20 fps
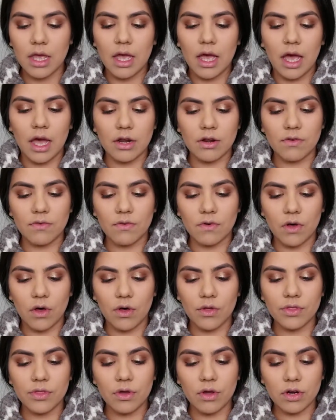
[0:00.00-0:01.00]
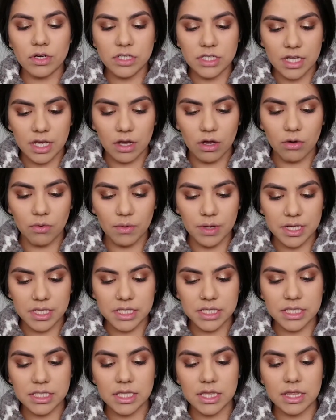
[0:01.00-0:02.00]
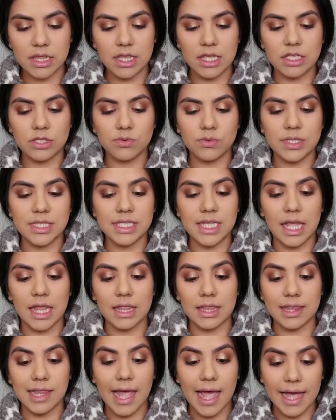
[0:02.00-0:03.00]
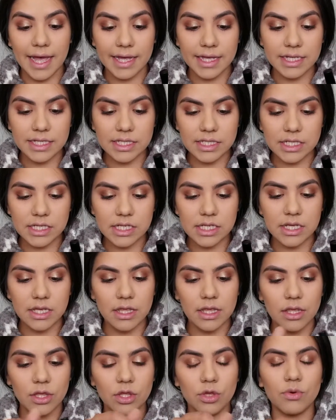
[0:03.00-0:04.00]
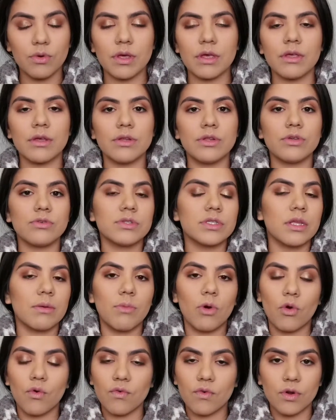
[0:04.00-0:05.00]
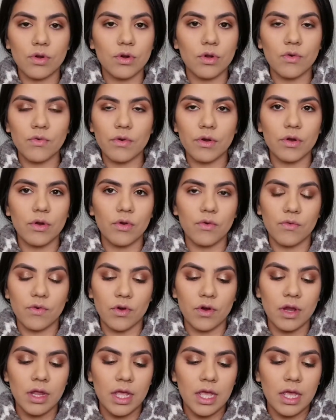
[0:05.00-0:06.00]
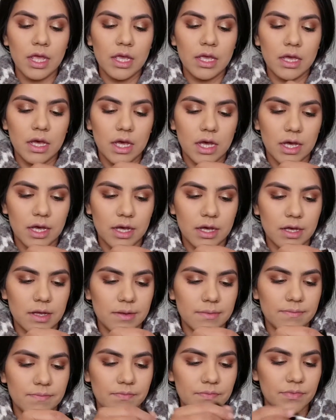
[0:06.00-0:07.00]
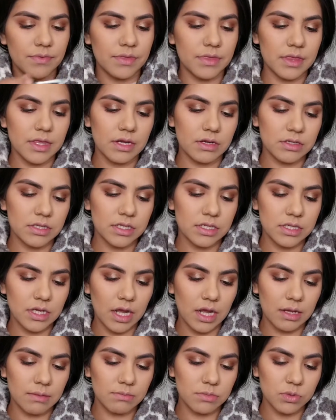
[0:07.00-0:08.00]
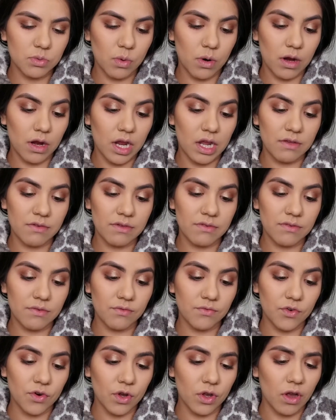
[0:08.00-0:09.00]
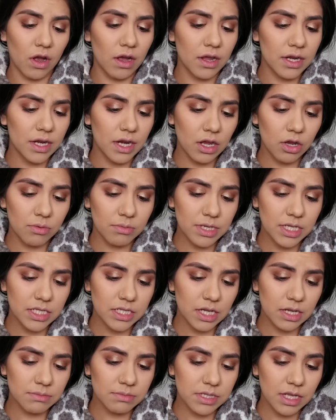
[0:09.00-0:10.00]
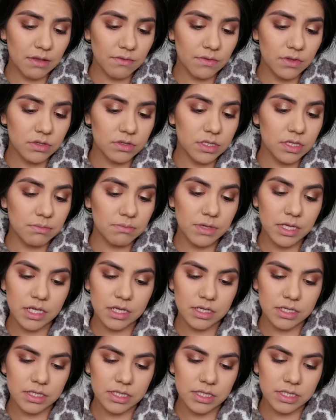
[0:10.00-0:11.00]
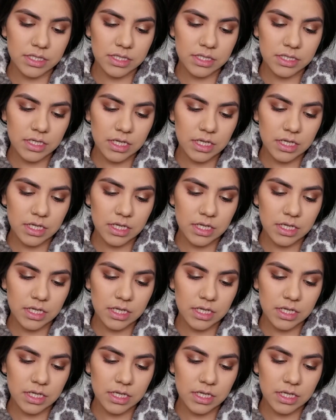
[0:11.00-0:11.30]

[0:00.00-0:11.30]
out of all the Ardell ones, these ones, they last. You could use them over and over and over. There's times where I've even forgotten how many times I've used them because